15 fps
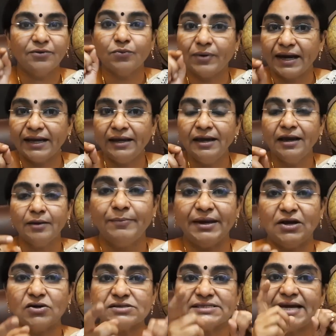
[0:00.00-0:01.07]
Why?
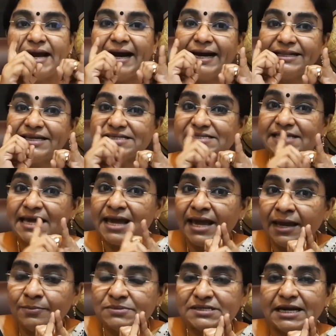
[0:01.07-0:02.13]
Because at the
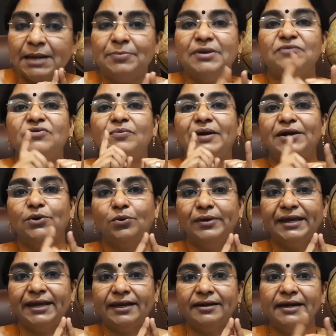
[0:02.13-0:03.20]
same time, we were
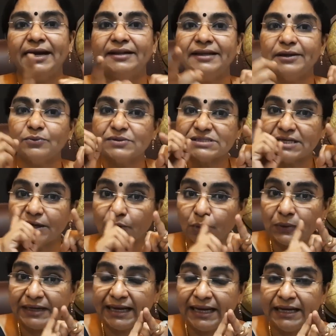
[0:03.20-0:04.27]
doing it and there was a
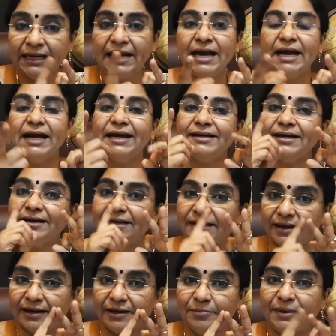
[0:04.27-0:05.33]
routine and a
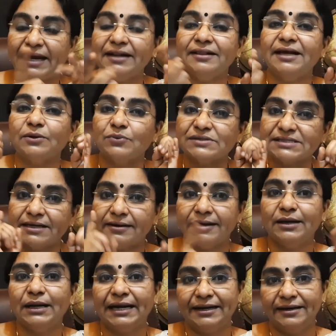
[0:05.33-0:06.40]
time and there was a
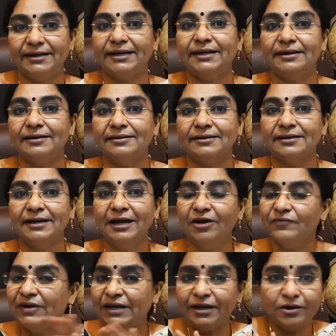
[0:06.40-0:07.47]
regularity in it.
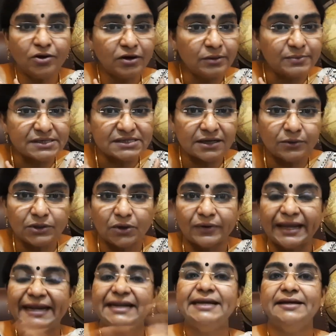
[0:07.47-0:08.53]
We did not miss out on
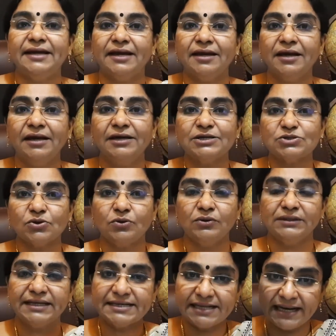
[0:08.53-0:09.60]
any day.
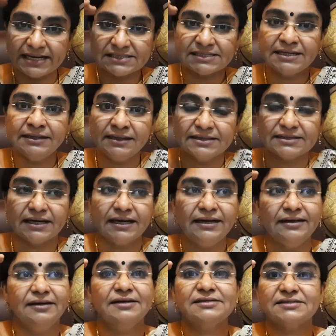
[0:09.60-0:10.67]
So the lesson the
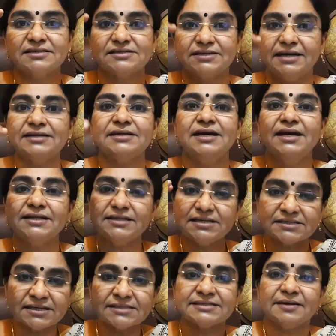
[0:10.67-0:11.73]
child learns is that
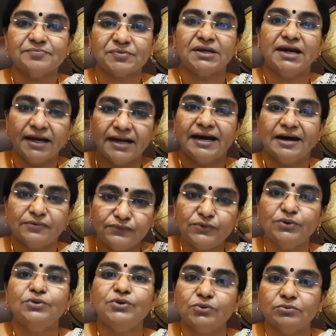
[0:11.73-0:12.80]
this is something I'll have
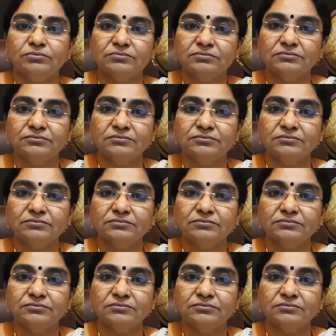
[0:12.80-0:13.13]
to do